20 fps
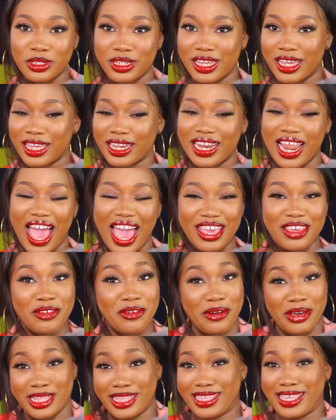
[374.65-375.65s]
then are
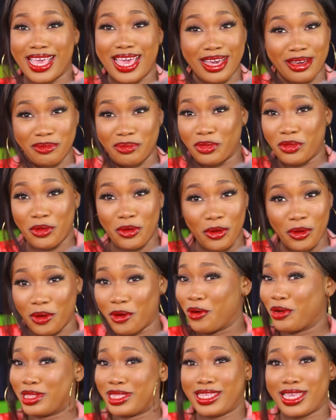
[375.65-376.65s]
you a tech bro
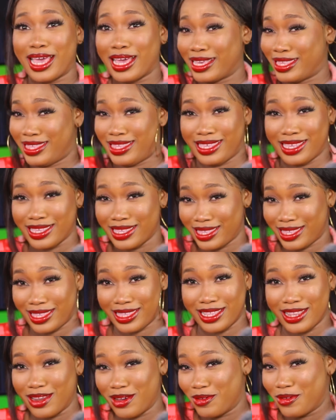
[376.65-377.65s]
or tech sis?
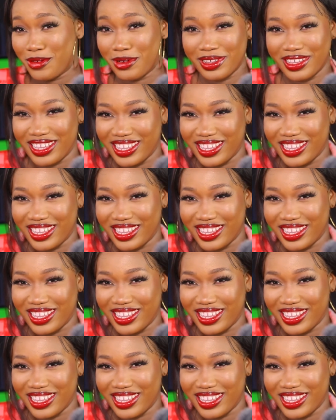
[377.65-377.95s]
No.